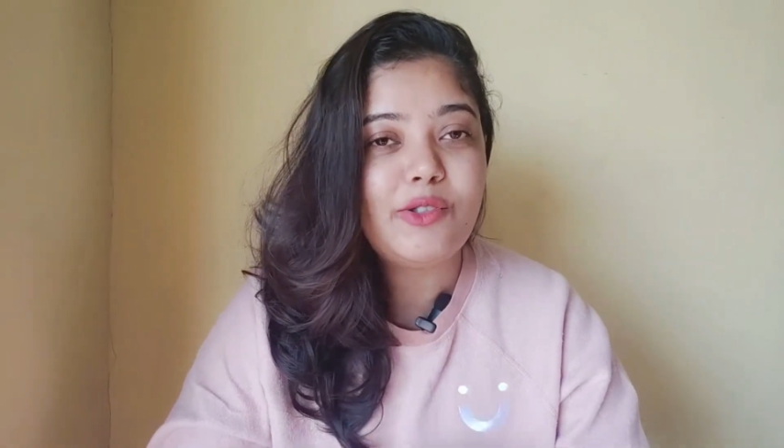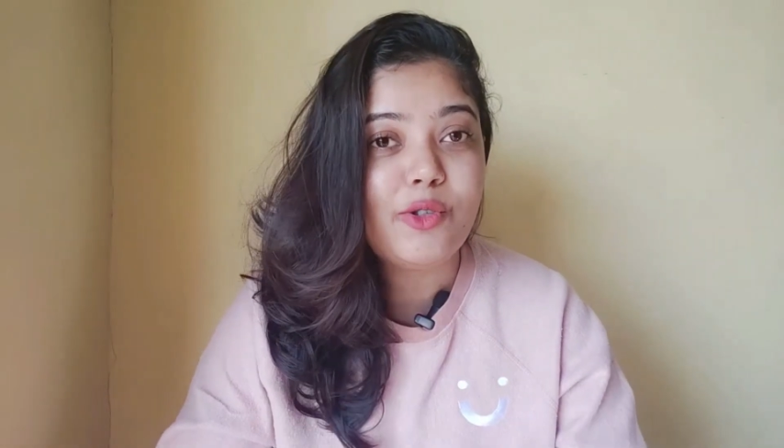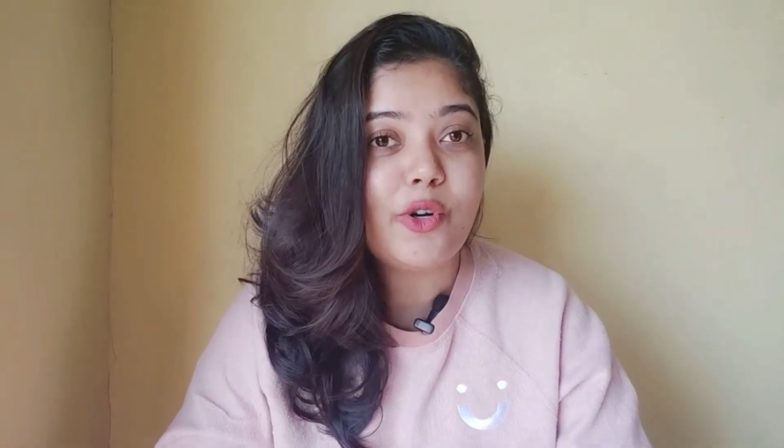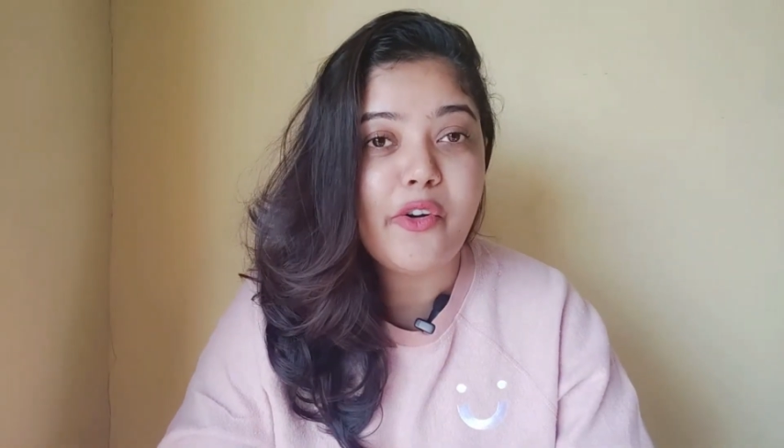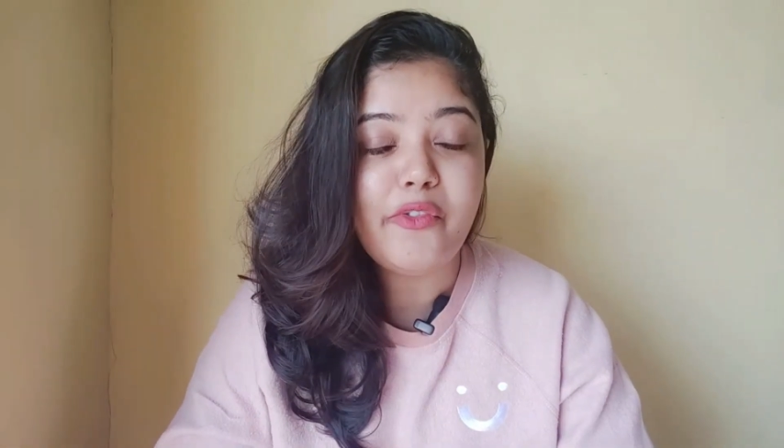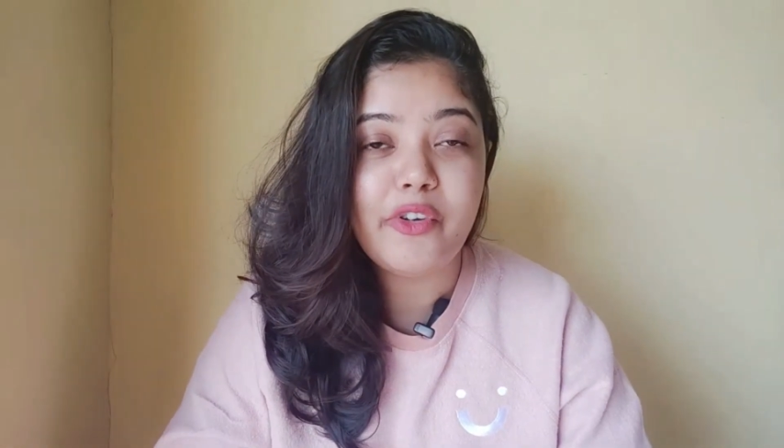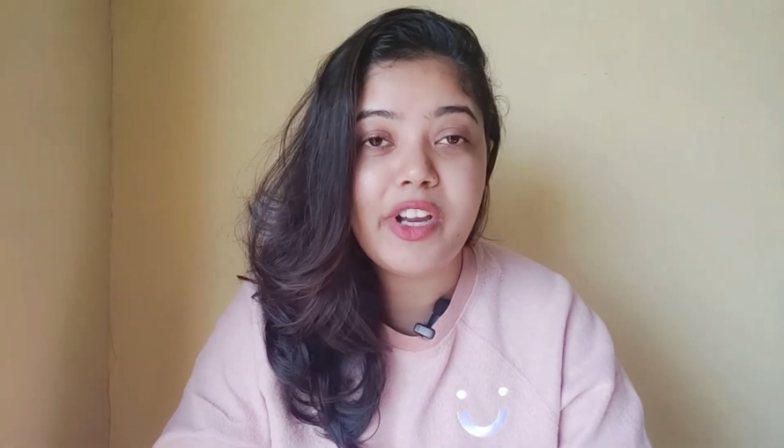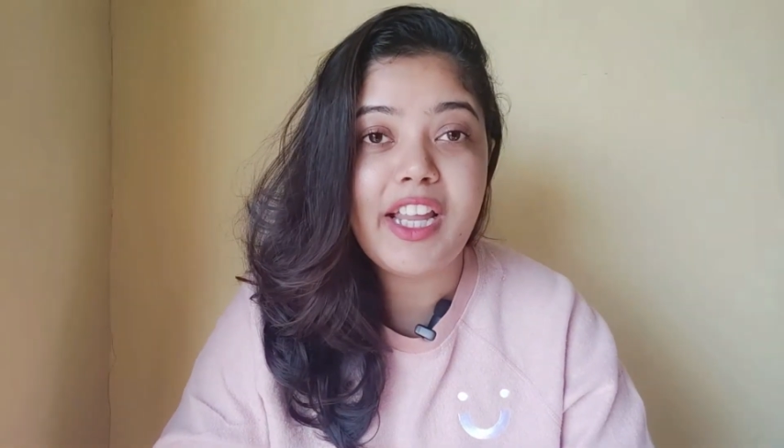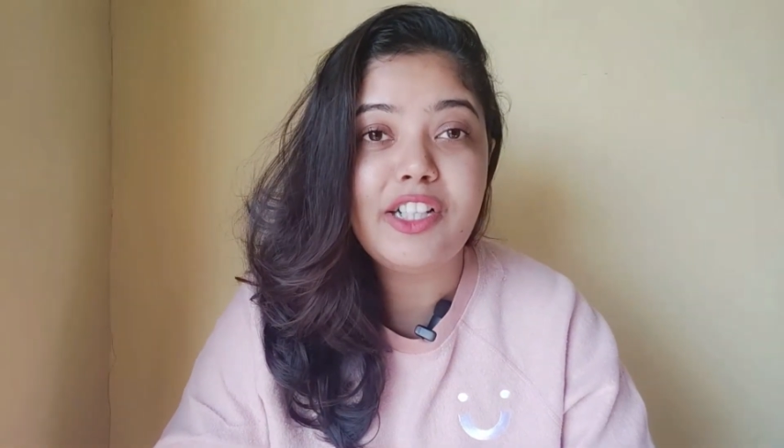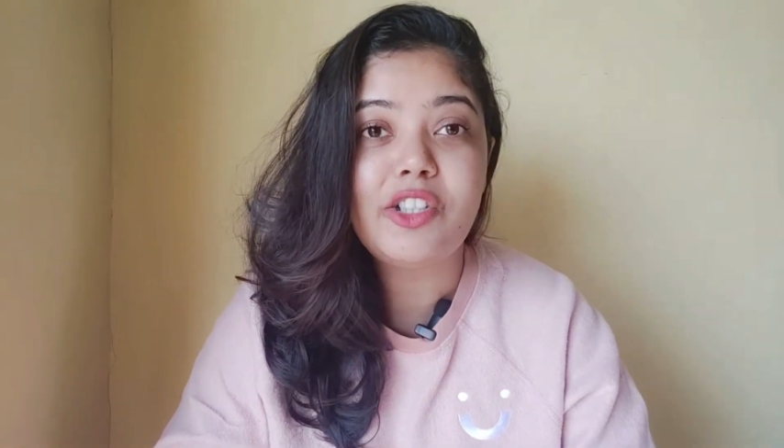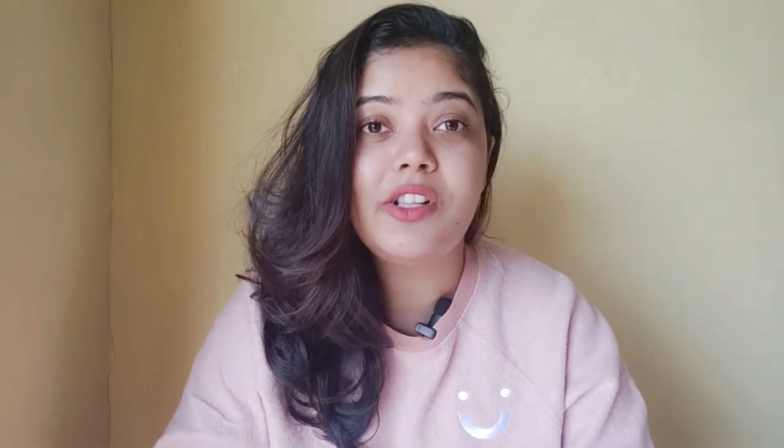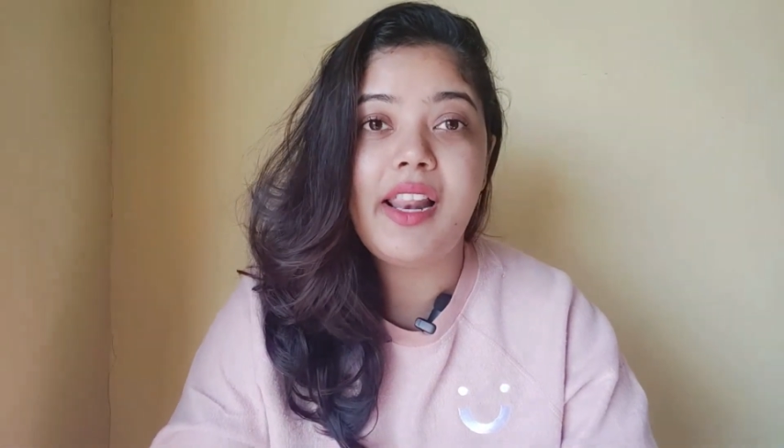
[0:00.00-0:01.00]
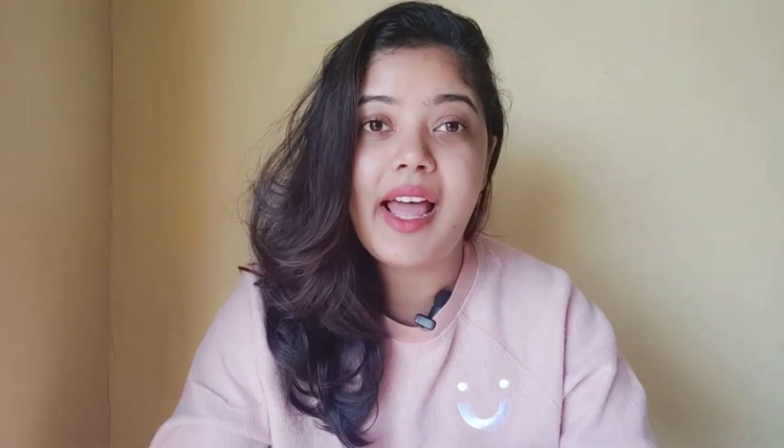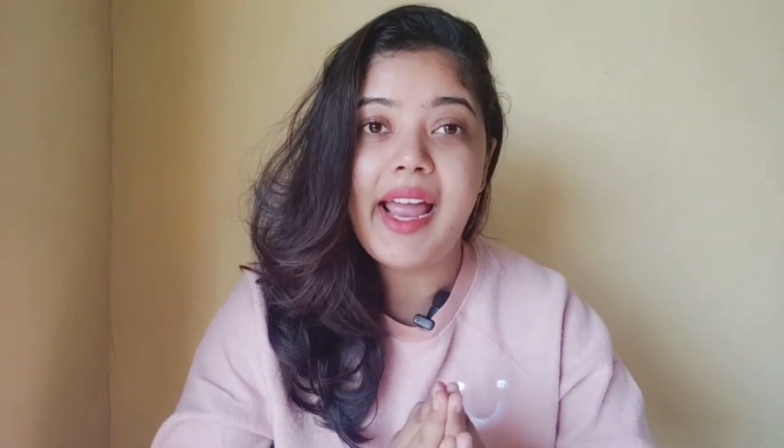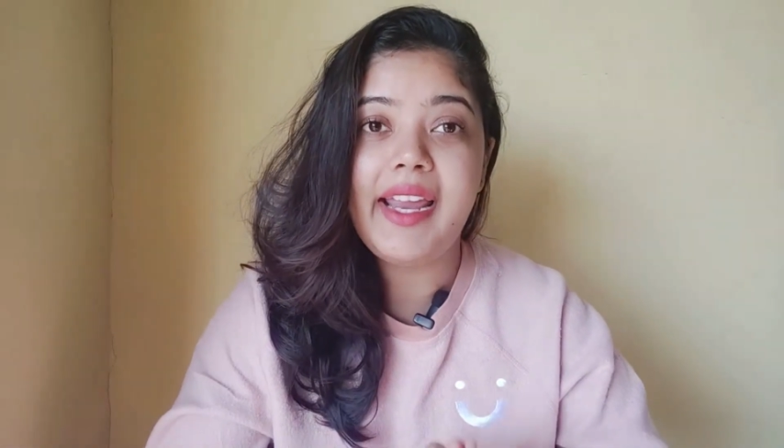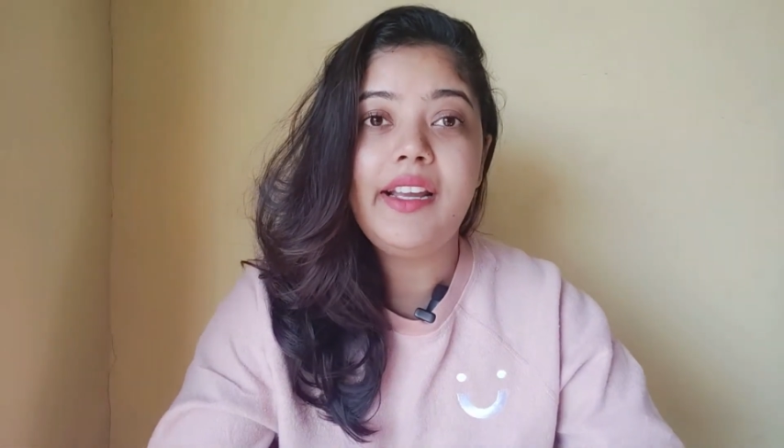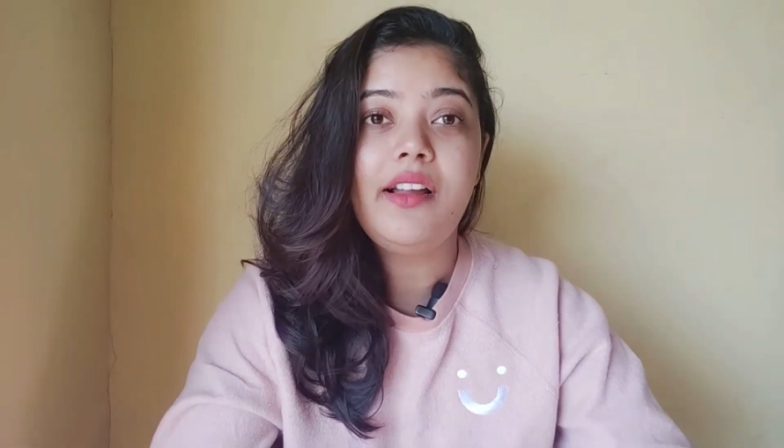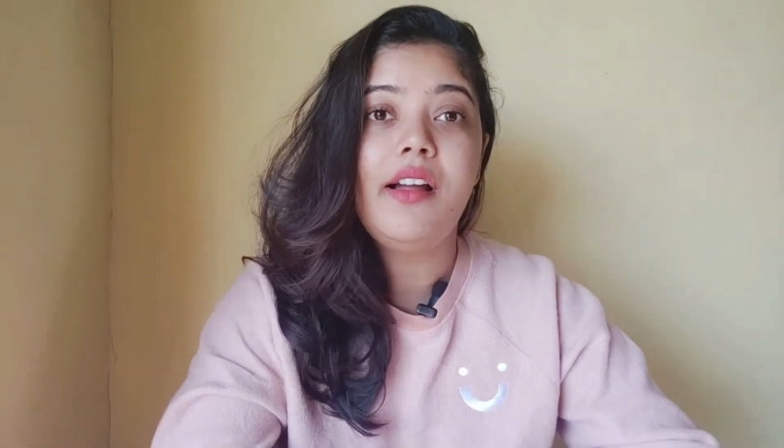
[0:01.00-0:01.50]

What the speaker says: not forget to like,